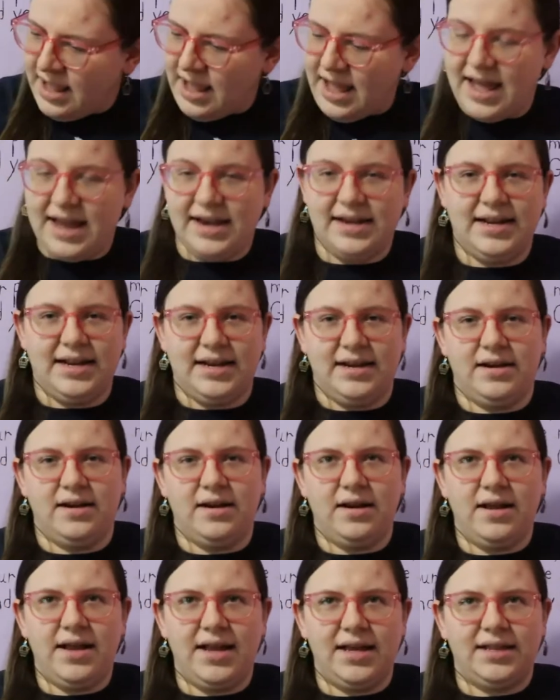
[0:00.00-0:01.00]
And
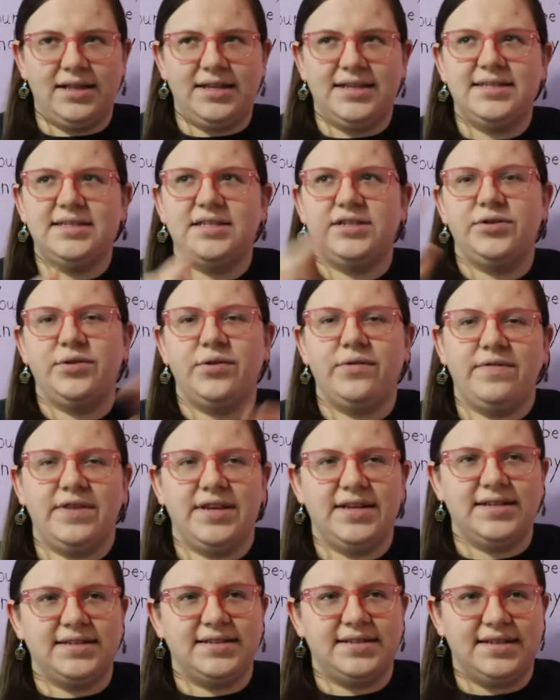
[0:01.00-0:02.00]
in at least two of
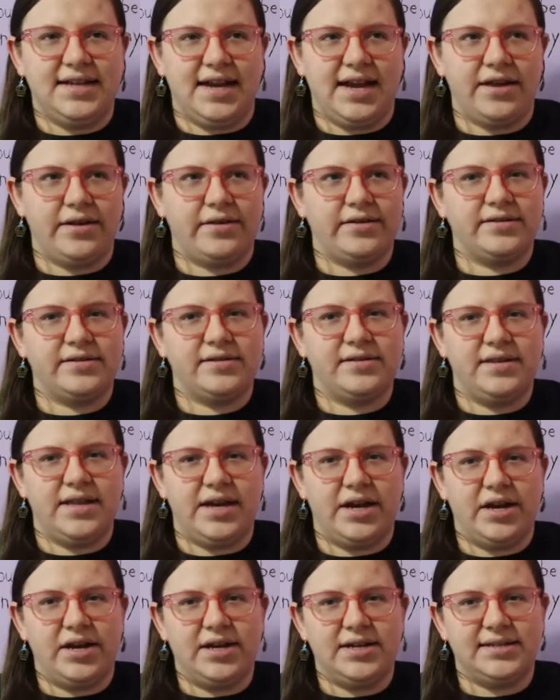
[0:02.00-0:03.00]
these tales,
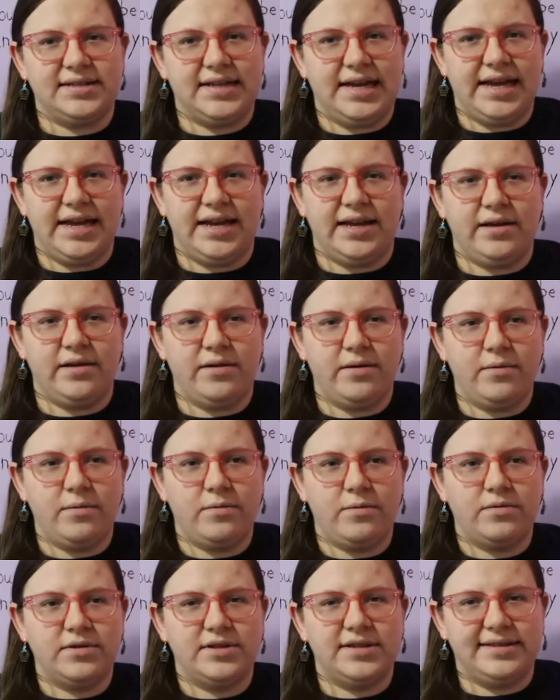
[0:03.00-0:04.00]
there is a
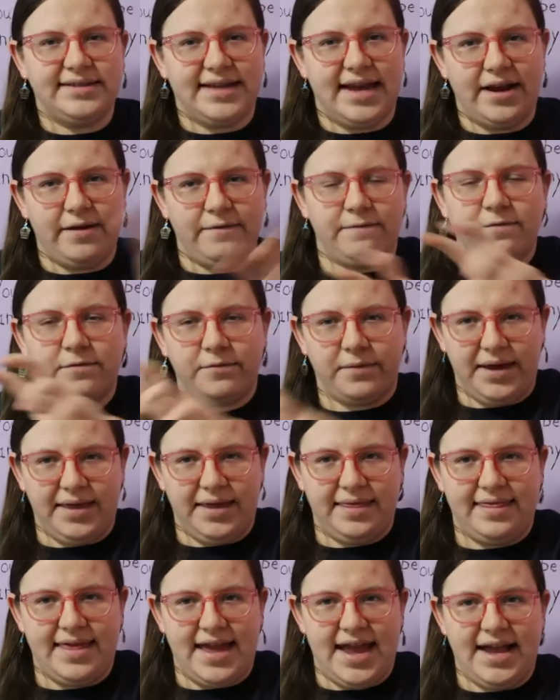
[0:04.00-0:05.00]
set of three
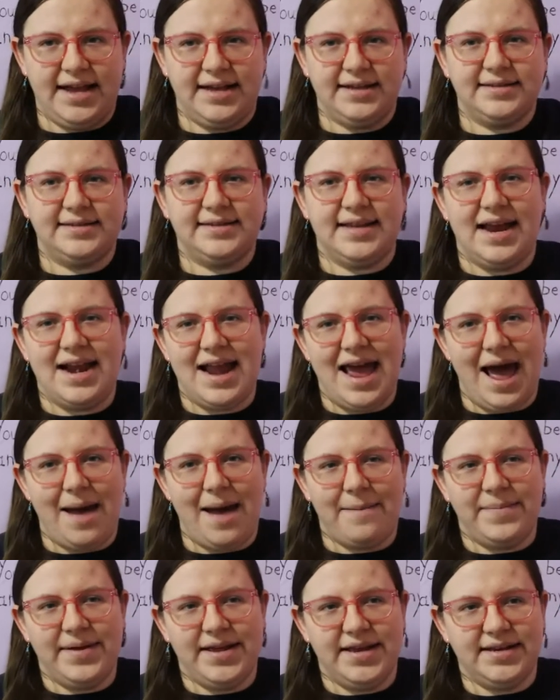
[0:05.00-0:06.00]
things that
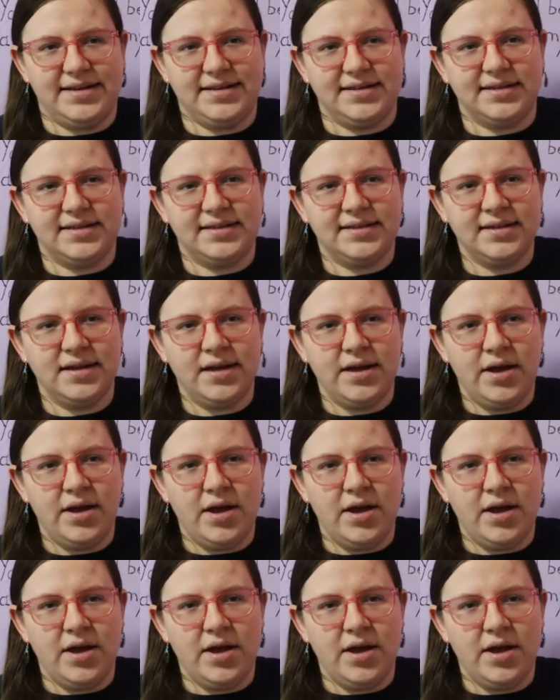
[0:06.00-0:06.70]
happens